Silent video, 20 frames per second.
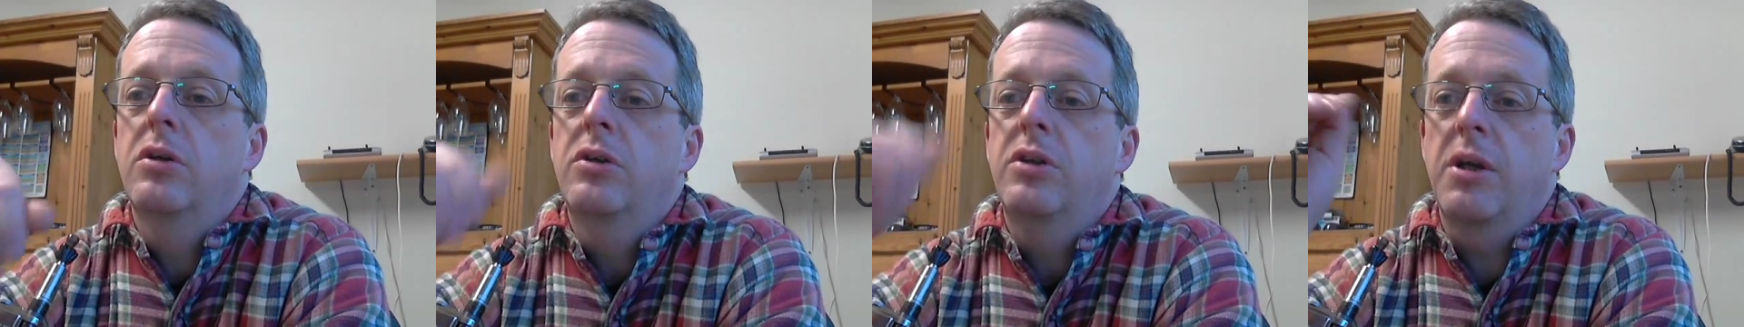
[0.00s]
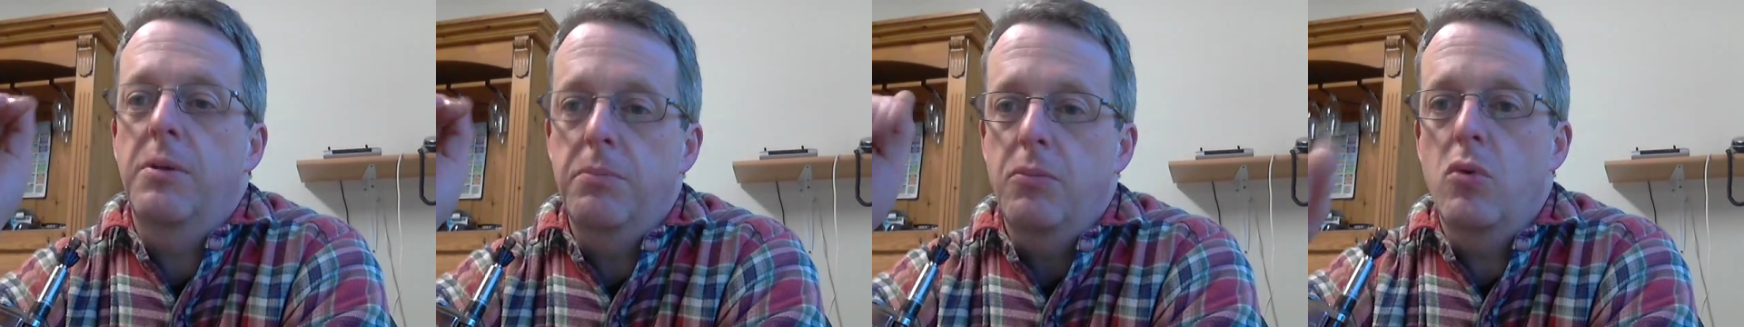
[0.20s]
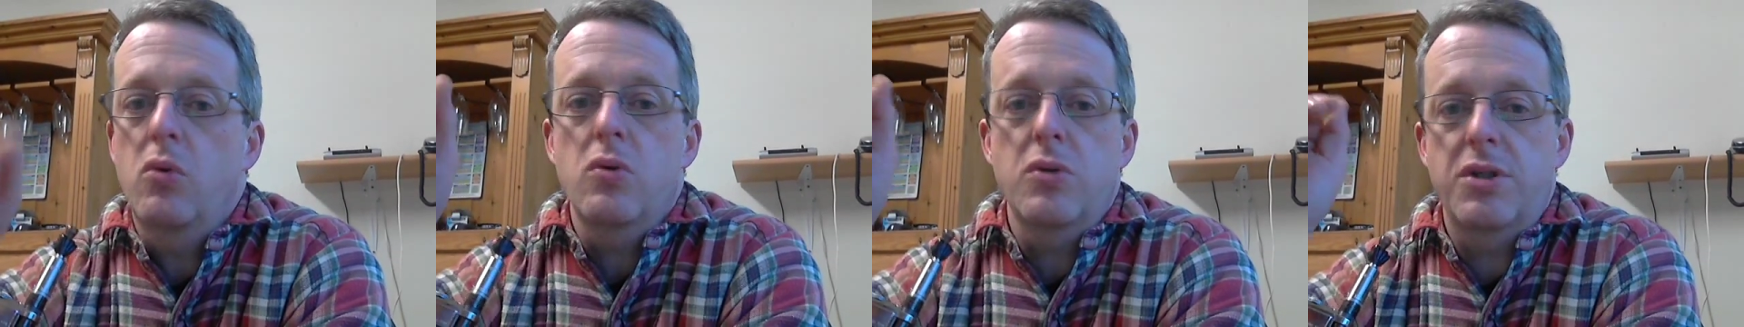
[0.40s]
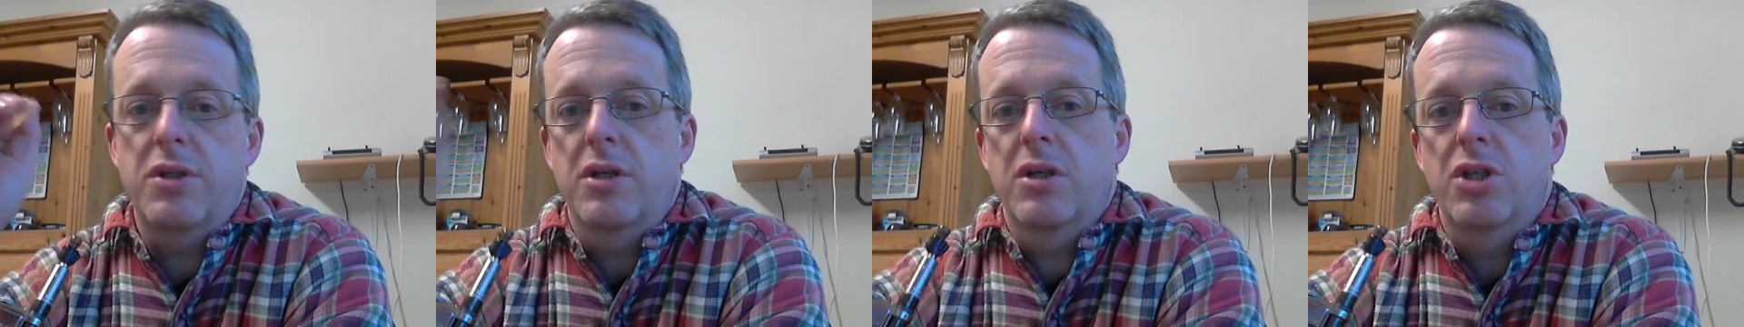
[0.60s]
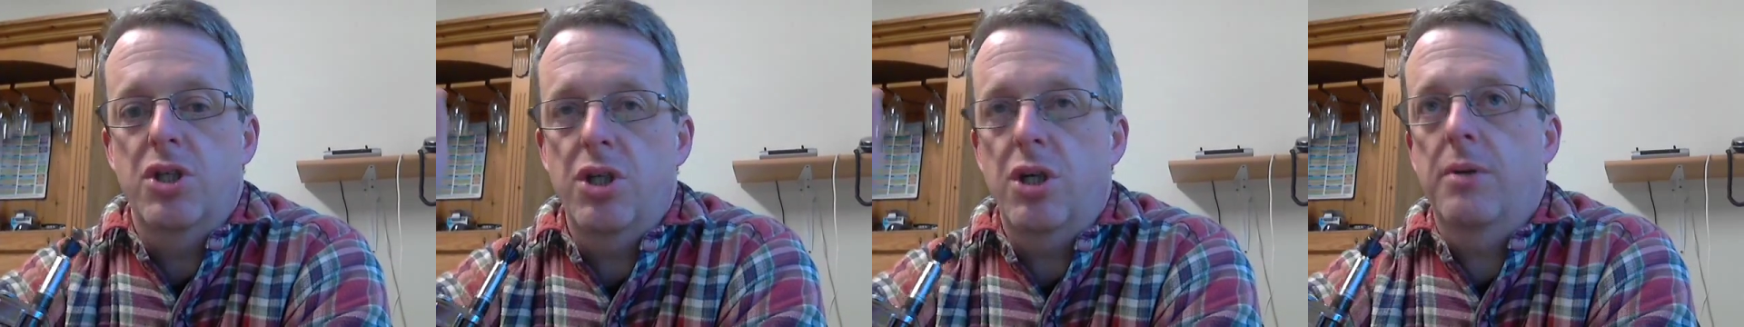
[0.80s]
than most of
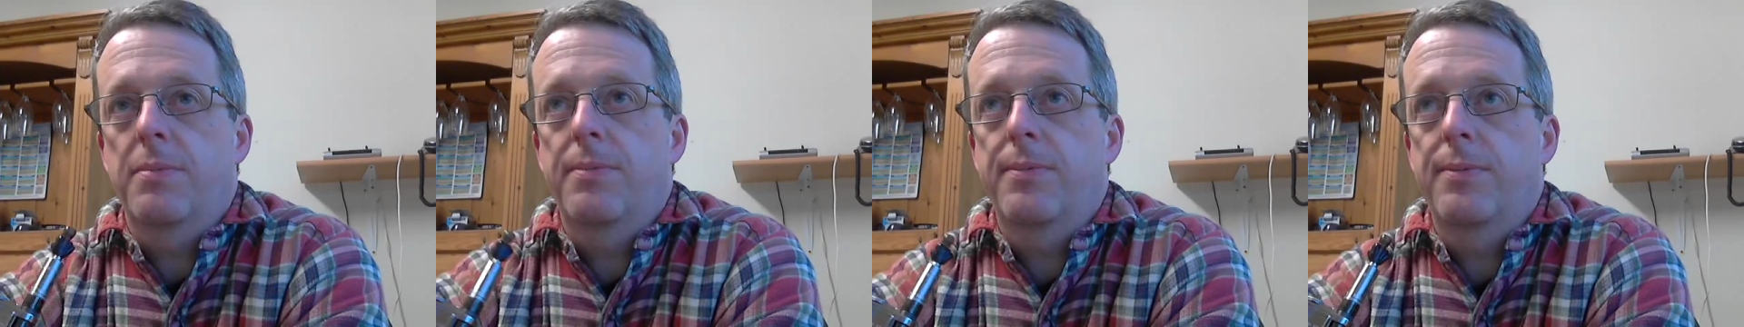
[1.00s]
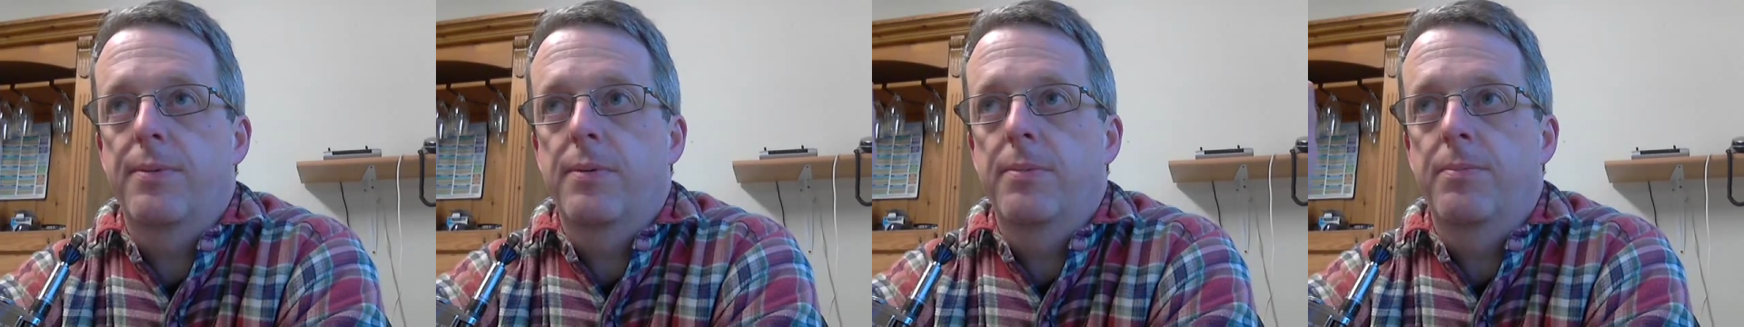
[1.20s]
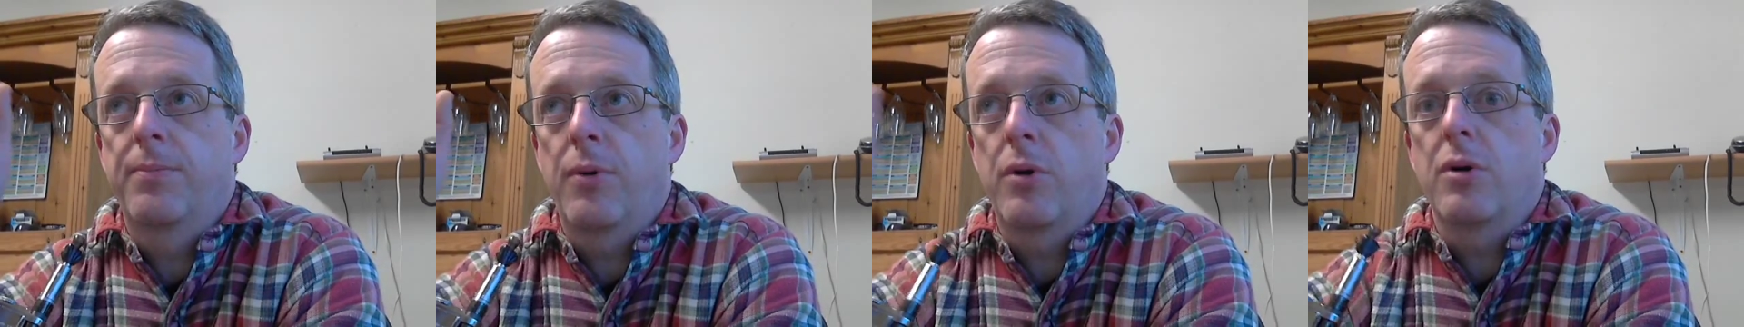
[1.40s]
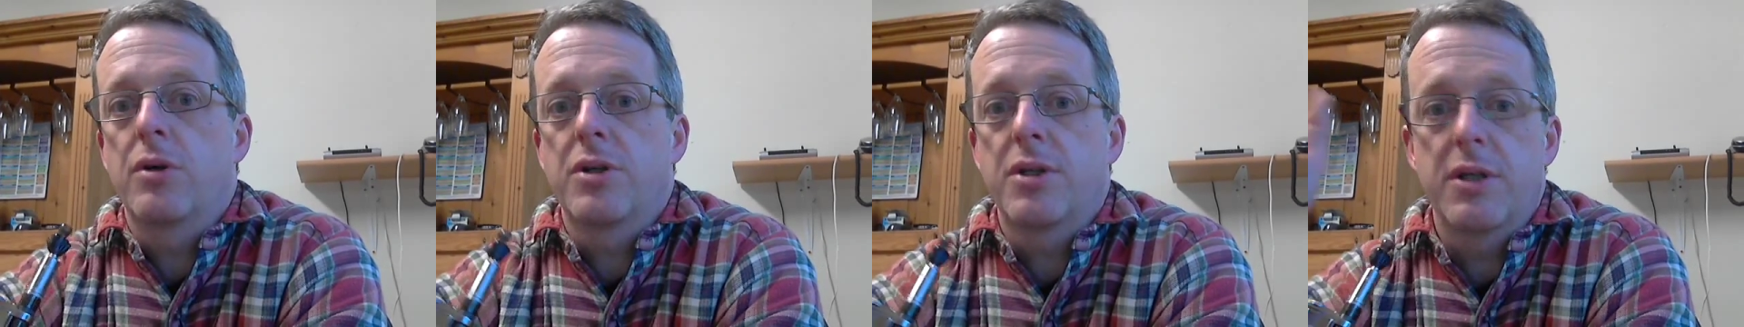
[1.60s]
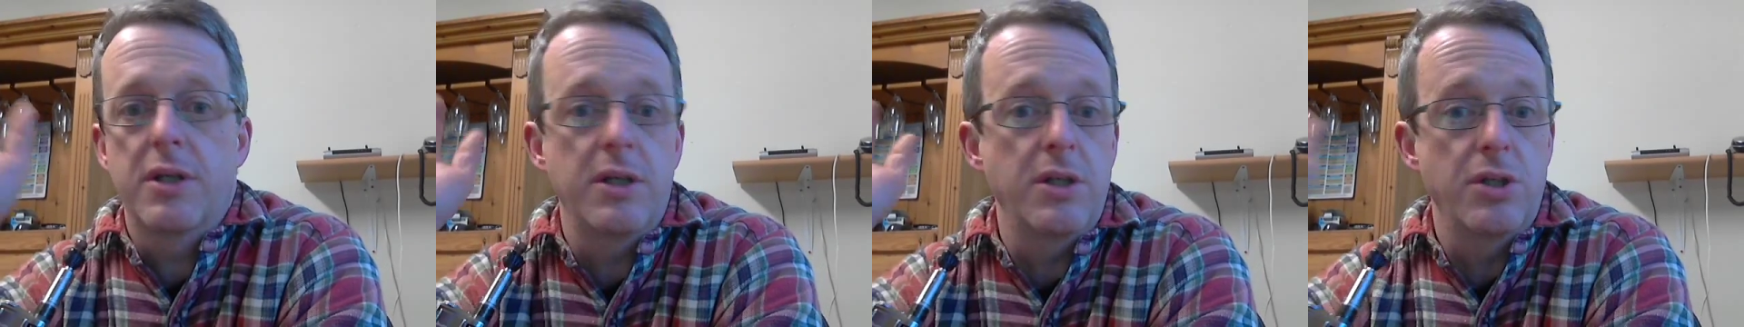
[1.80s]
the Shop
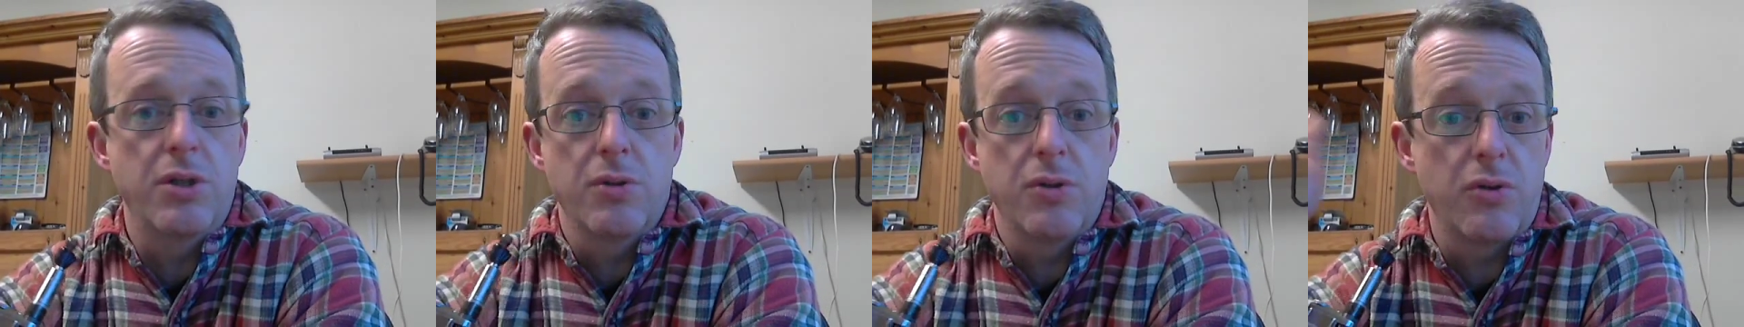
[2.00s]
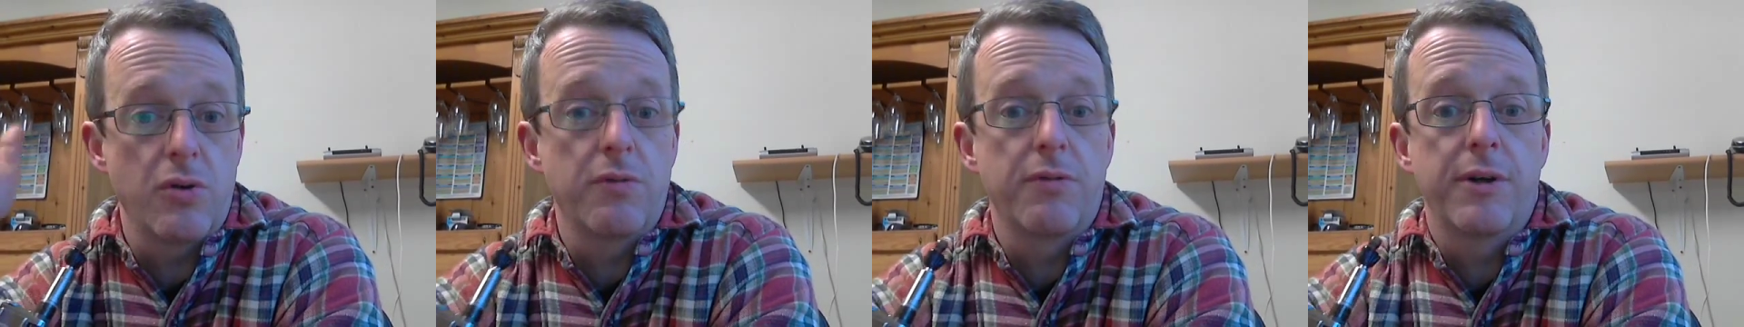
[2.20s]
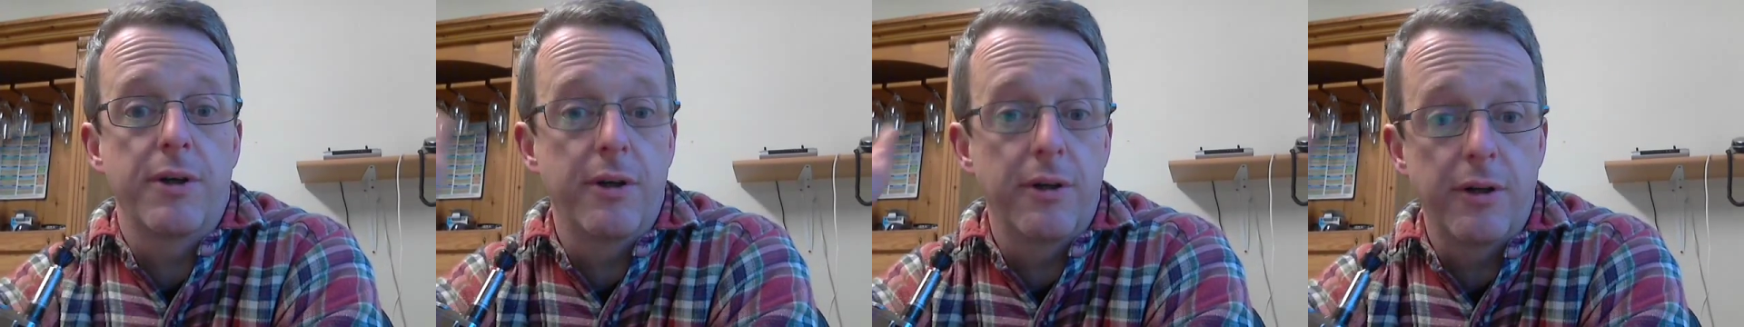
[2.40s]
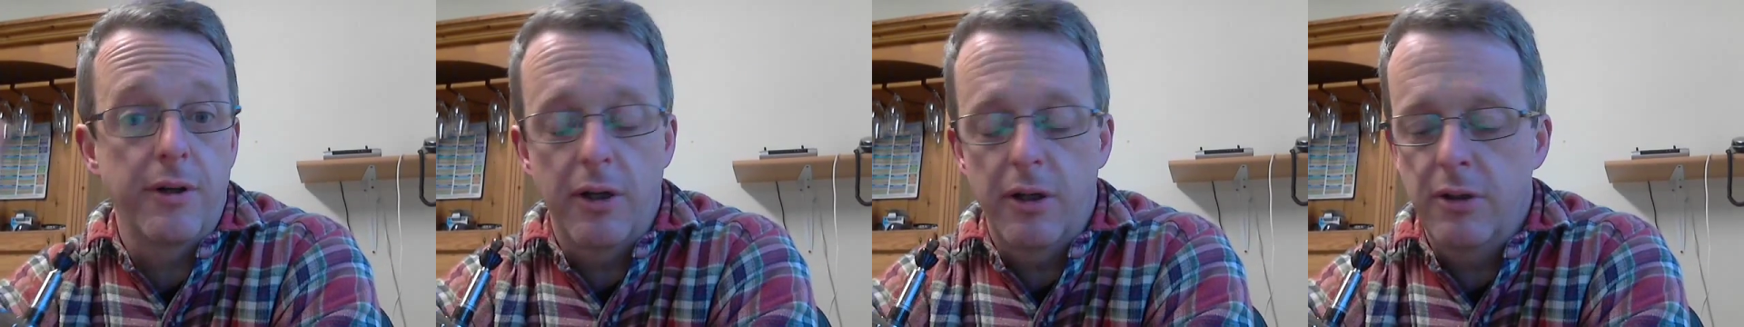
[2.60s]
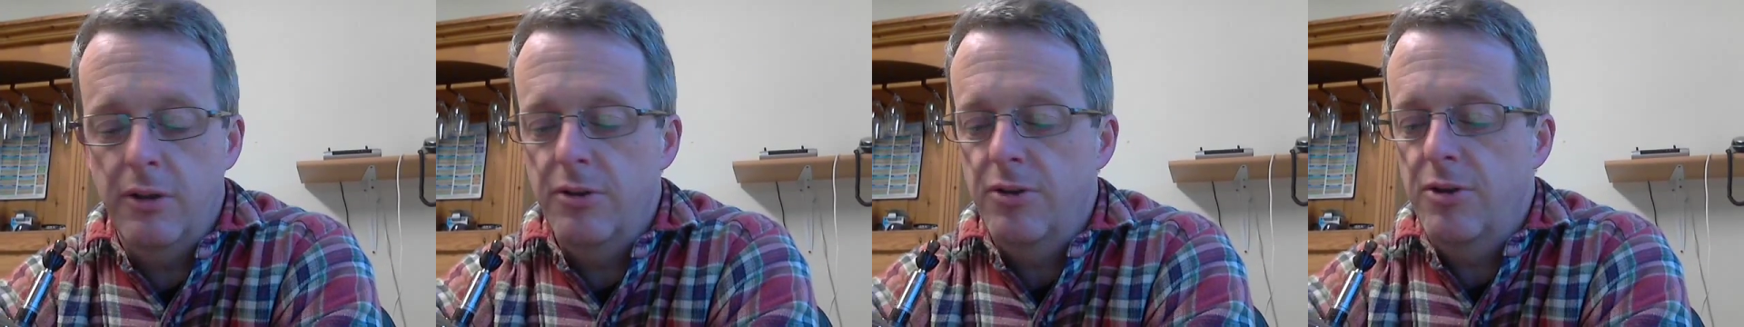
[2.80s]
Bought E-Juice over here in
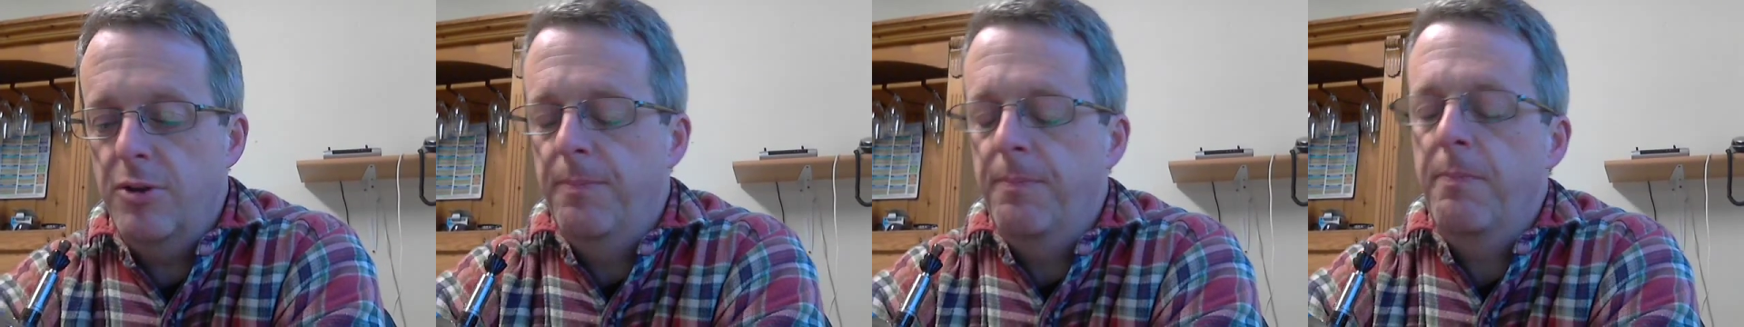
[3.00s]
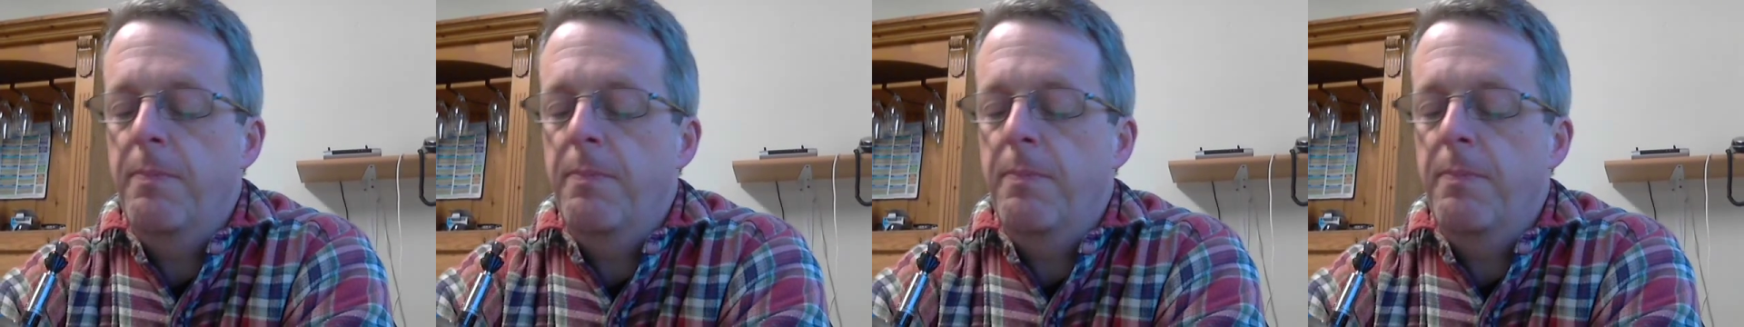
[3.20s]
Ireland.